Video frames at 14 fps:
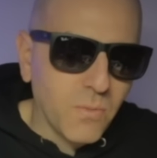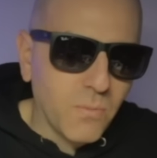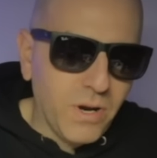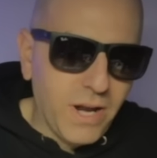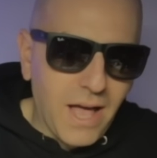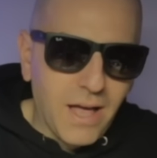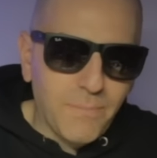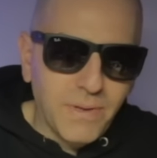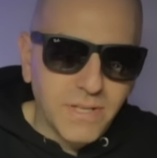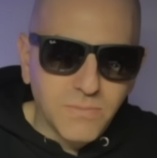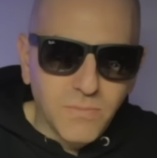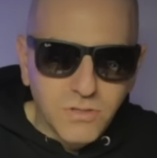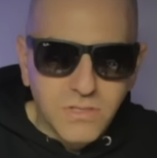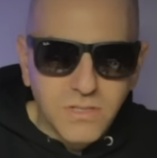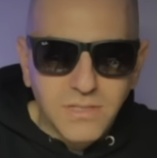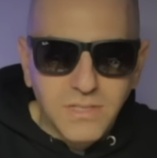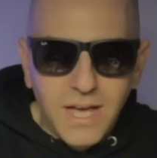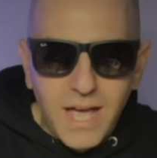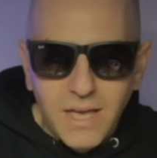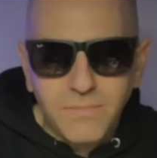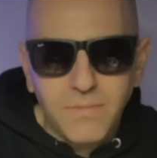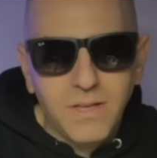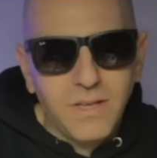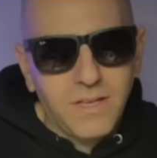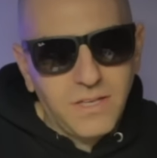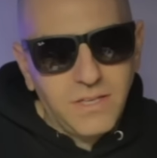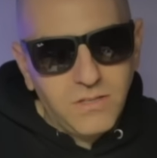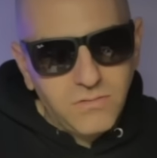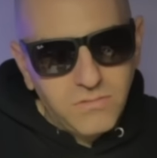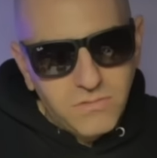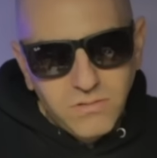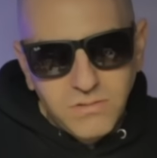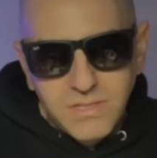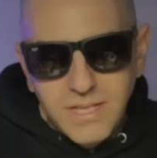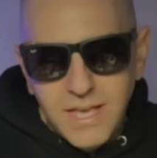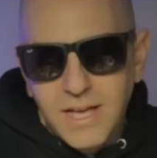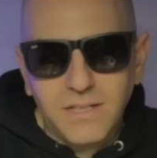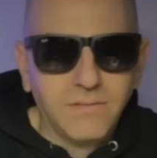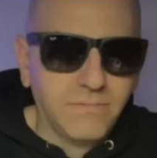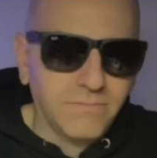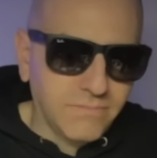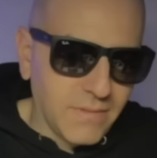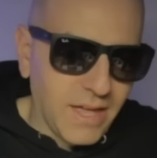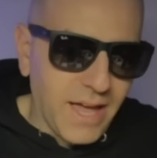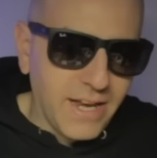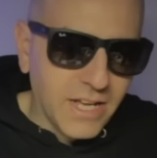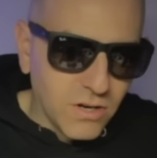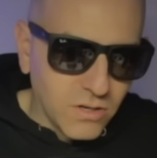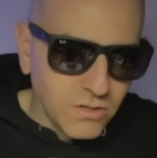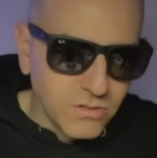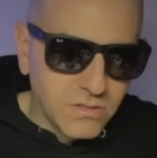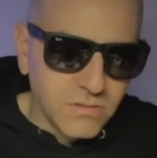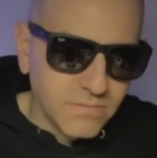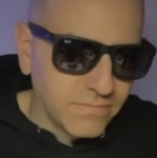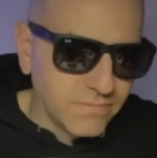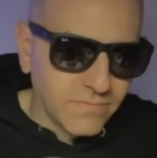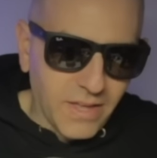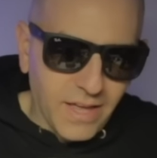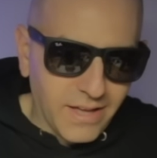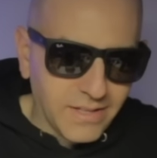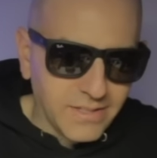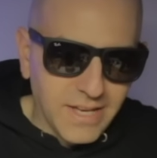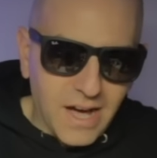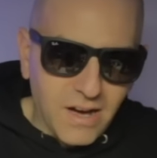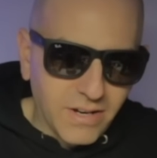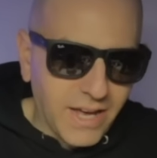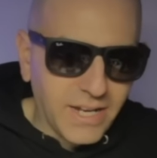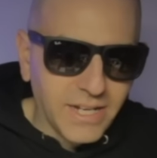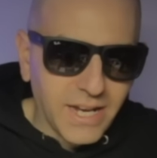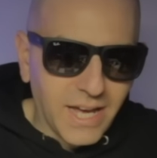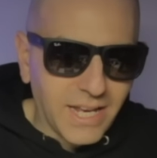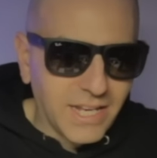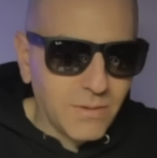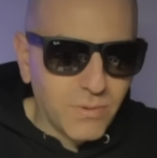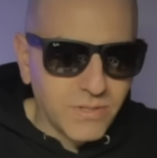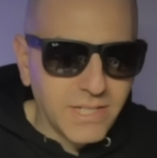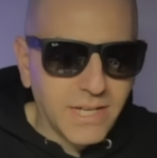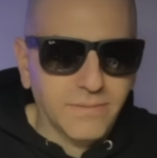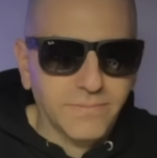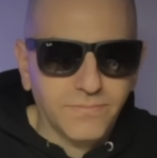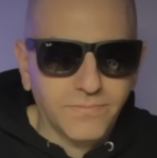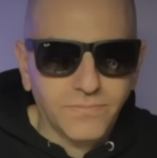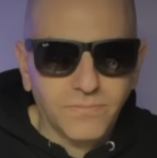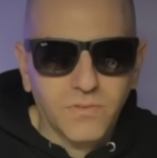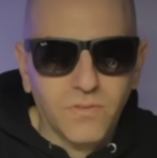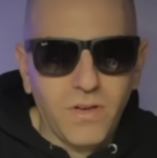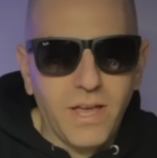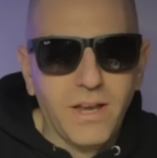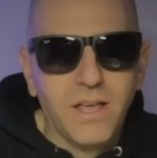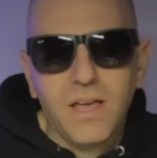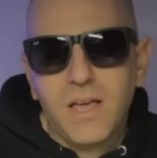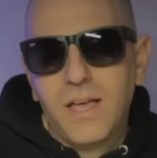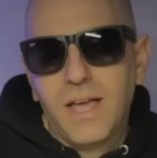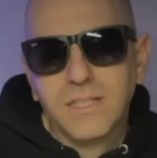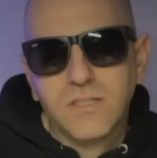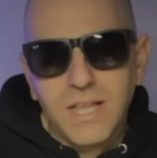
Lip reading: What happens most of the time? You don't sell and it goes down 80-90%, right? And so